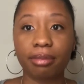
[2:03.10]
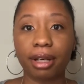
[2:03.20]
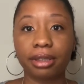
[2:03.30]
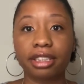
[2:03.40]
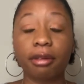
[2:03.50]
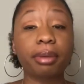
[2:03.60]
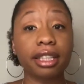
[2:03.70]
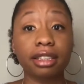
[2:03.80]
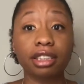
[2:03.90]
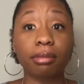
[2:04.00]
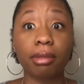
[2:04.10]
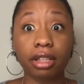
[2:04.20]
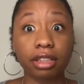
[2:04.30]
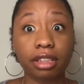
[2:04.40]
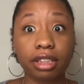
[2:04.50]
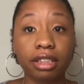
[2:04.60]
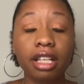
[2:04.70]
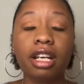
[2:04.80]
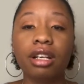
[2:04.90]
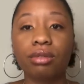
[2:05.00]
about stepping into motherhood,
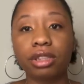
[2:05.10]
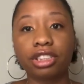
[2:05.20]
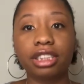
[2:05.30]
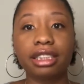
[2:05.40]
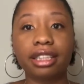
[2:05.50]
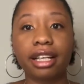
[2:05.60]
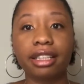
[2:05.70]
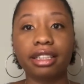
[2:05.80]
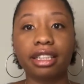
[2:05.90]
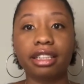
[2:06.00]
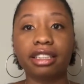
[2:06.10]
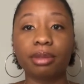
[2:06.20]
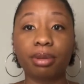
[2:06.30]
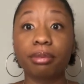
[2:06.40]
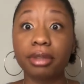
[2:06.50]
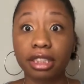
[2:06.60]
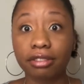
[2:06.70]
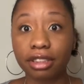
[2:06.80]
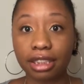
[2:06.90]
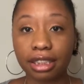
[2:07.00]
which she said in the premiere
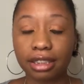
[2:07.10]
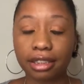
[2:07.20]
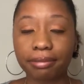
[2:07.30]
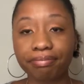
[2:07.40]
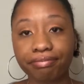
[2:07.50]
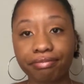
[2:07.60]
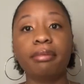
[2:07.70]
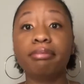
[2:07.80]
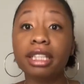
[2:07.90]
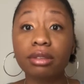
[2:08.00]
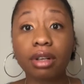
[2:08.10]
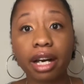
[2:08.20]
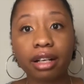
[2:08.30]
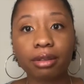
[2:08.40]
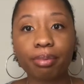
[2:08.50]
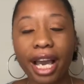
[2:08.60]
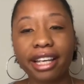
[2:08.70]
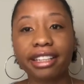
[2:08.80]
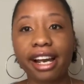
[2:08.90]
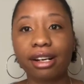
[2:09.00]
of the season. Meanwhile, back
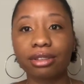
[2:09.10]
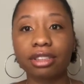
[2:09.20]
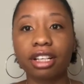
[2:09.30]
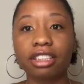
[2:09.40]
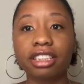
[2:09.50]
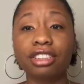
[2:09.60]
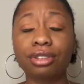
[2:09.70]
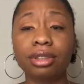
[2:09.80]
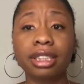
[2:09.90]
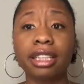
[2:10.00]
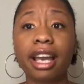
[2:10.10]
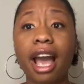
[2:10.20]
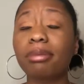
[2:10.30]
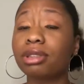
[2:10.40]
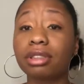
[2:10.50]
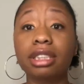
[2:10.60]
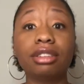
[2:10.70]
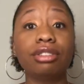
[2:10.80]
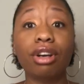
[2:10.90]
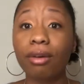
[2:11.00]
at the house, Hunter is using absolutely
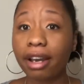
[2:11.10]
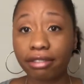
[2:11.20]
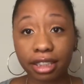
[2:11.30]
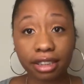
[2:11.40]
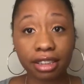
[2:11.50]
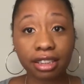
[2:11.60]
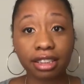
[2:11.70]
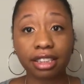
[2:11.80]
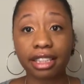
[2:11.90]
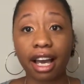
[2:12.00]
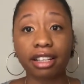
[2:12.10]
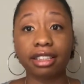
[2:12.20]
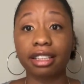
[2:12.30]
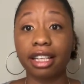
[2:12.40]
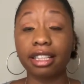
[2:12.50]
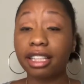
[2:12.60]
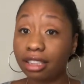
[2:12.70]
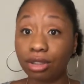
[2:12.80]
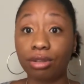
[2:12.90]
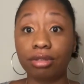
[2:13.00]
no evidence to calculate
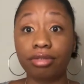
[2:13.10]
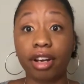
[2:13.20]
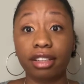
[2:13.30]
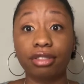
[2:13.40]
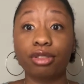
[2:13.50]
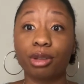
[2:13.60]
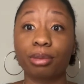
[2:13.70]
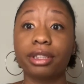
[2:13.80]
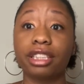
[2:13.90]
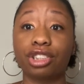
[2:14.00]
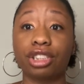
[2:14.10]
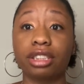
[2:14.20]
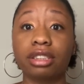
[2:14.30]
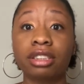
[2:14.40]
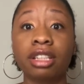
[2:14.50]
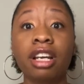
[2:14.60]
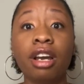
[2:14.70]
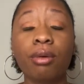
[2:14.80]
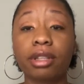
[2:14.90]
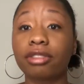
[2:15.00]
his own final four predictions,
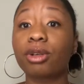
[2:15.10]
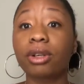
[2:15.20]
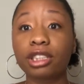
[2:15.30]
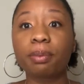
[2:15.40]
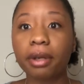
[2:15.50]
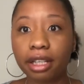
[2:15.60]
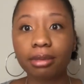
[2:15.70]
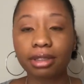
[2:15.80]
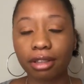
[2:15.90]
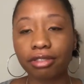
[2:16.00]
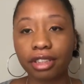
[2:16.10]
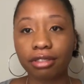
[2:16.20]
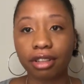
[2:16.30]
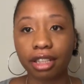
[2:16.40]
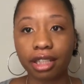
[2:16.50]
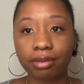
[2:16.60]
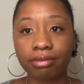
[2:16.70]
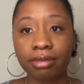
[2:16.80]
with of course putting himself in the running.